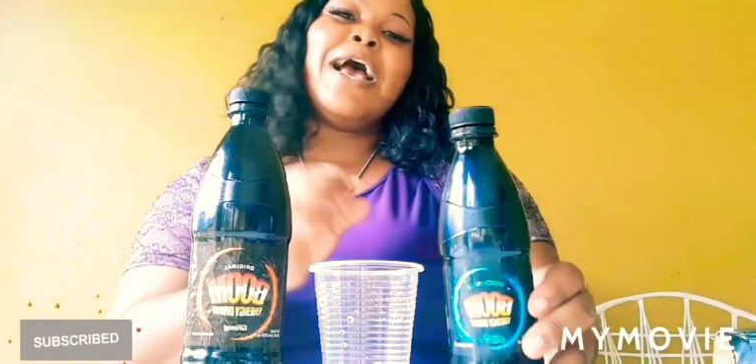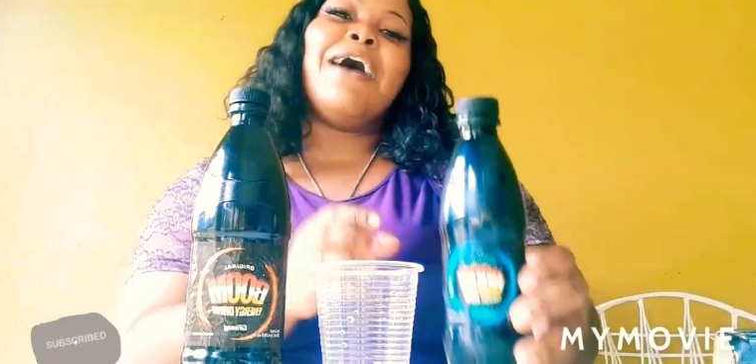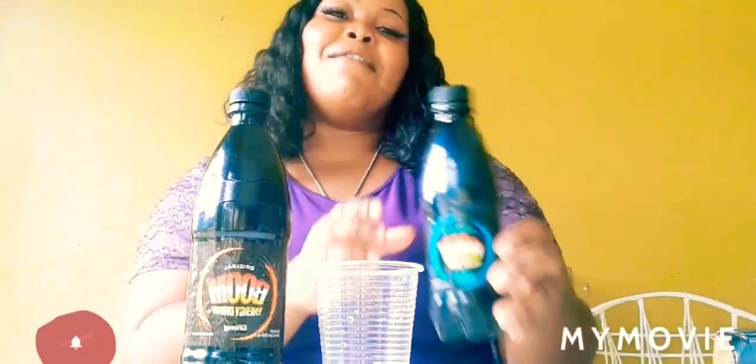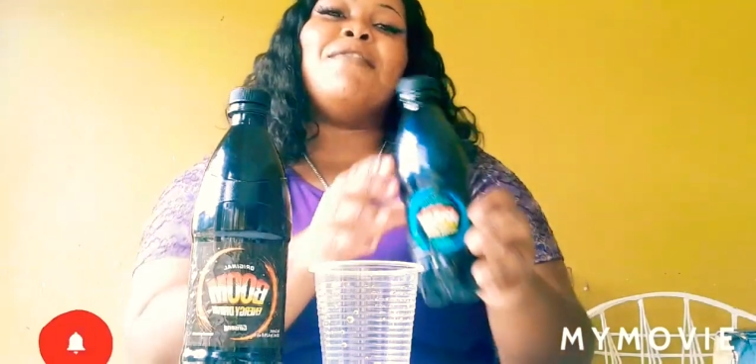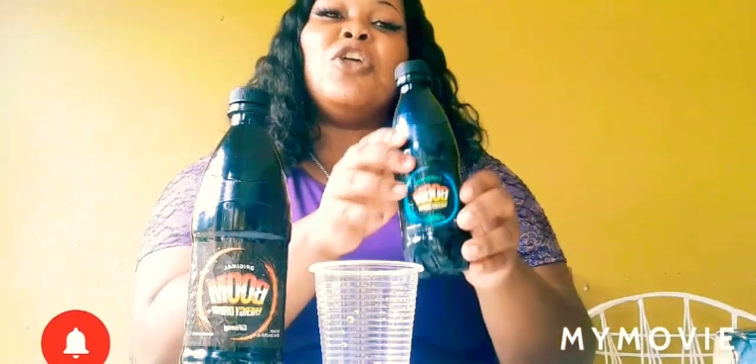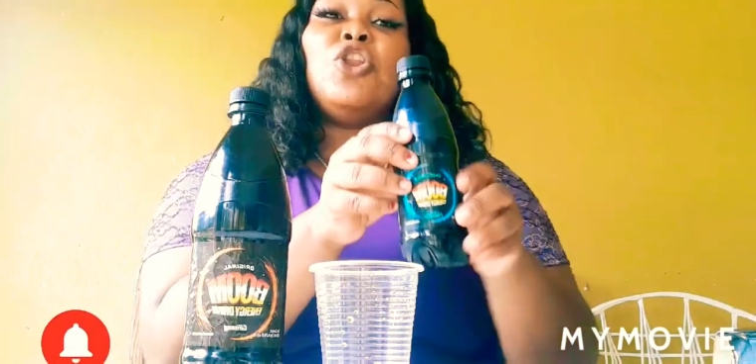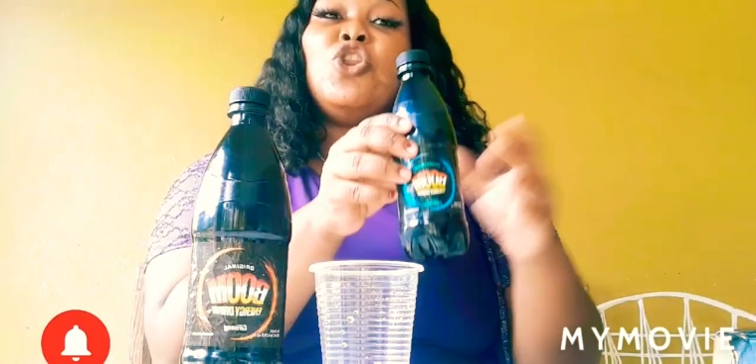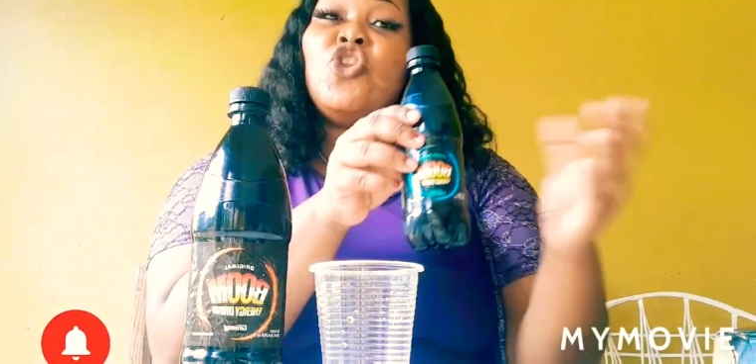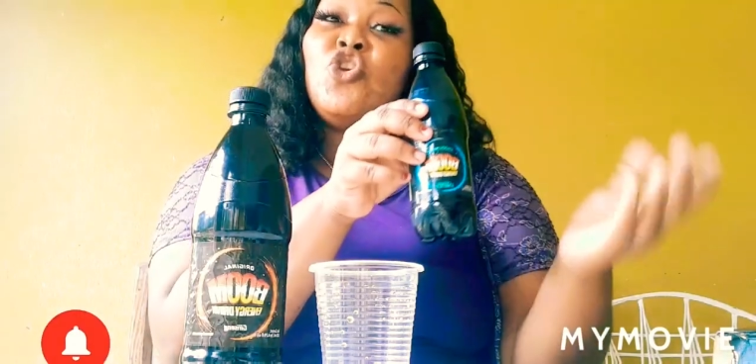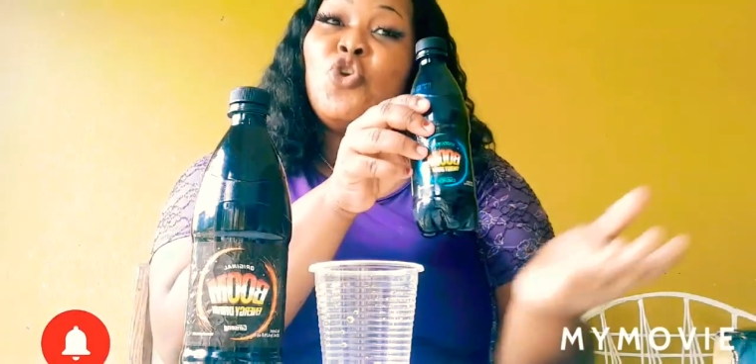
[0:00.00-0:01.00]
have the
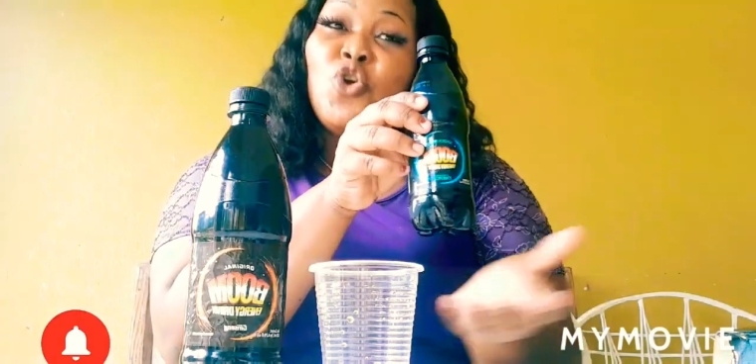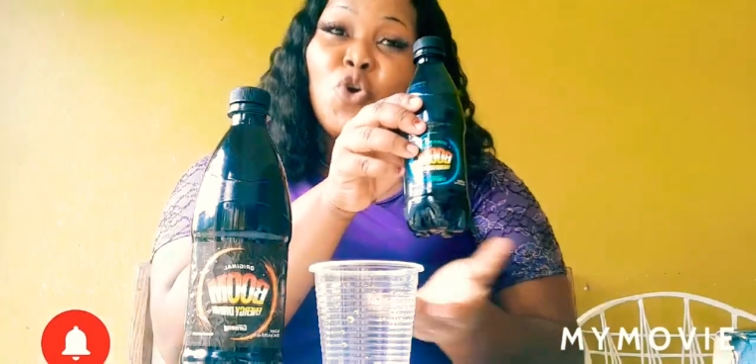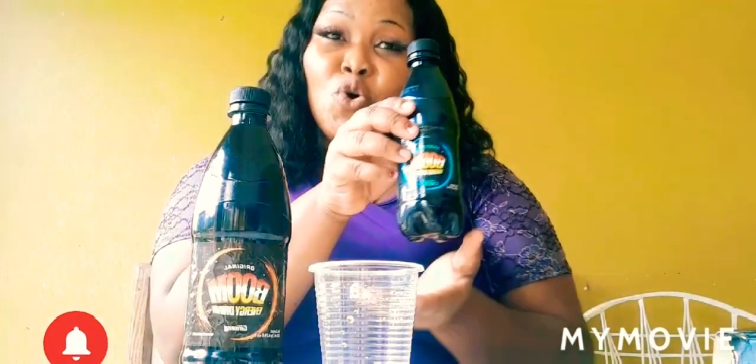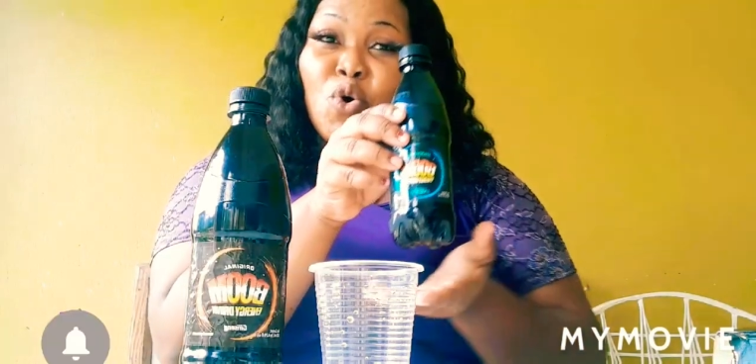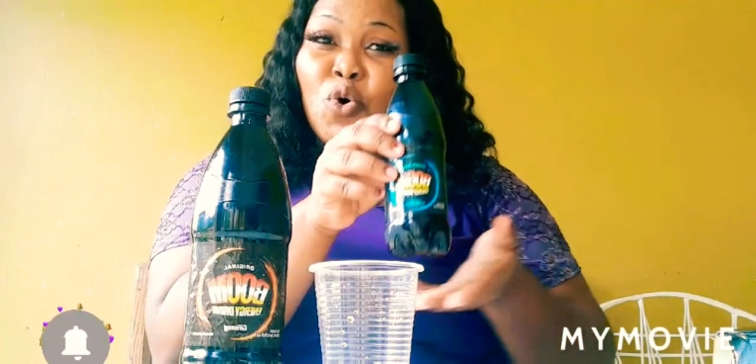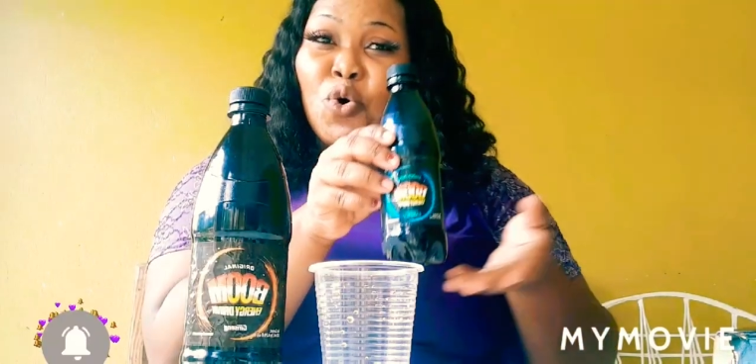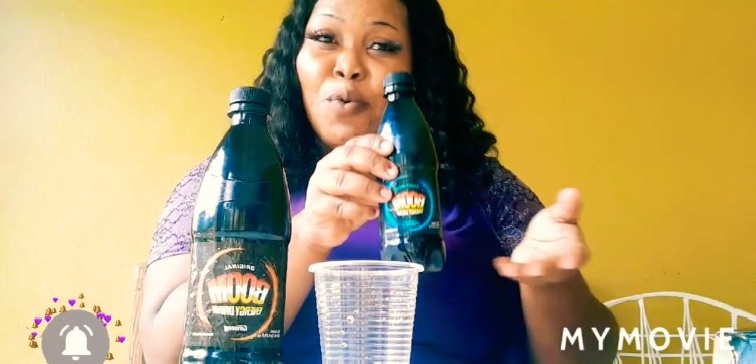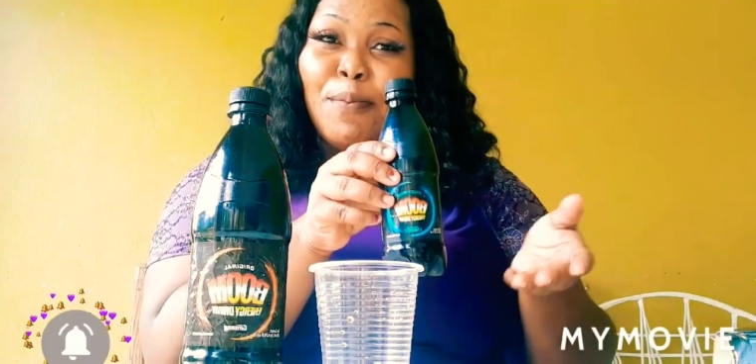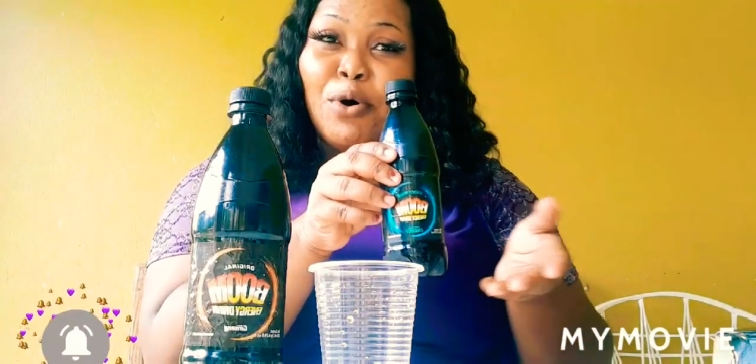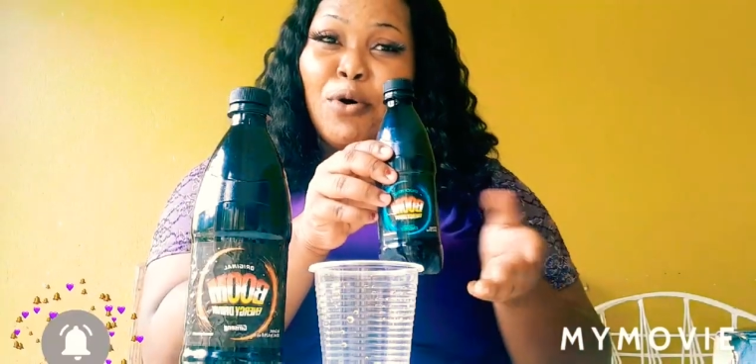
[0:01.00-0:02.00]

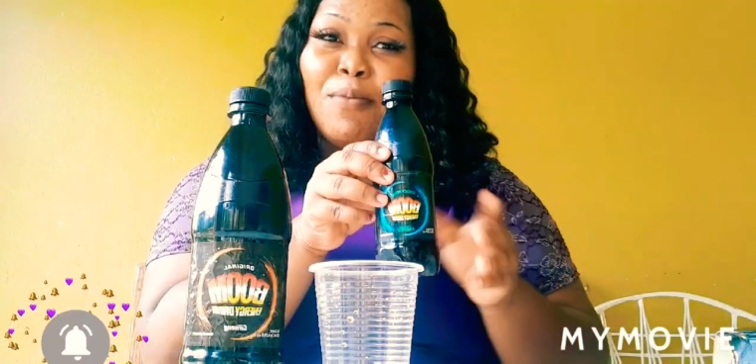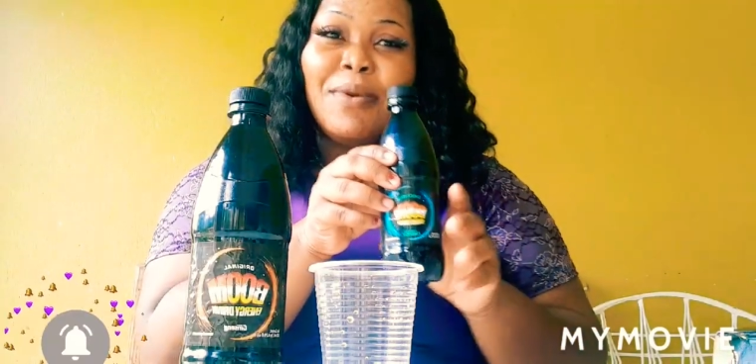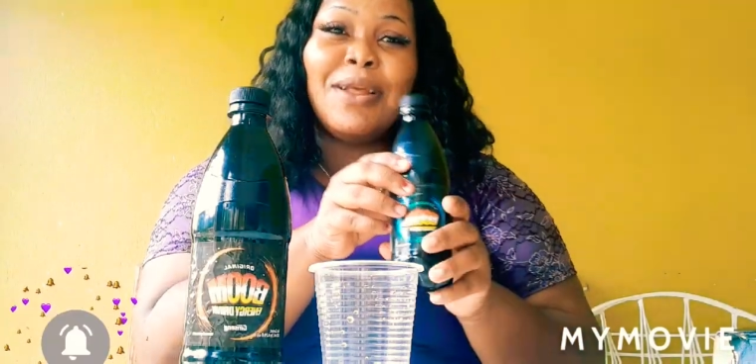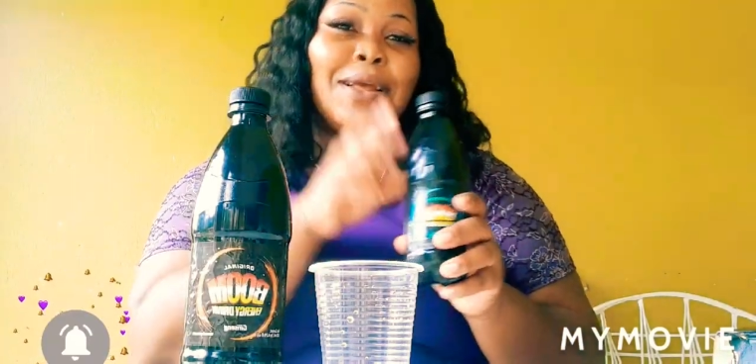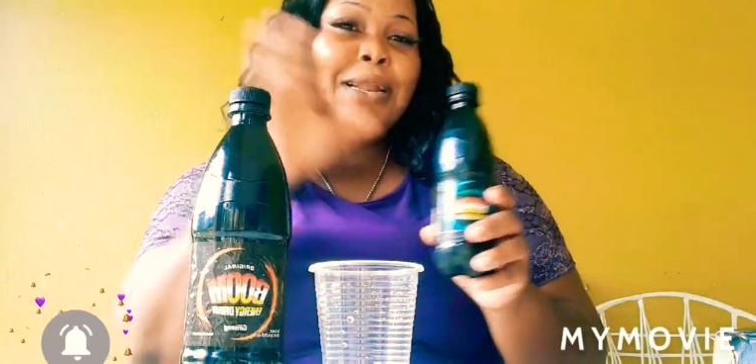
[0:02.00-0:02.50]
new bulb